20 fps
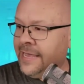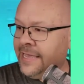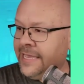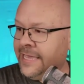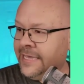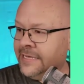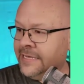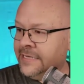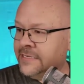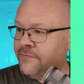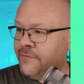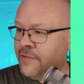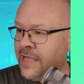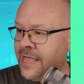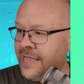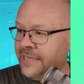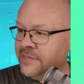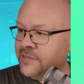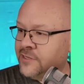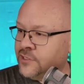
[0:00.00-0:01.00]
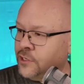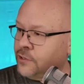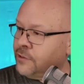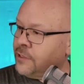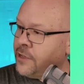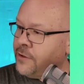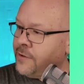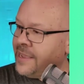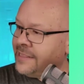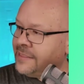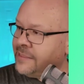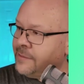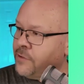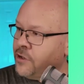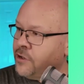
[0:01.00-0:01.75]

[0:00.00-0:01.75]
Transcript: He is flying solo at the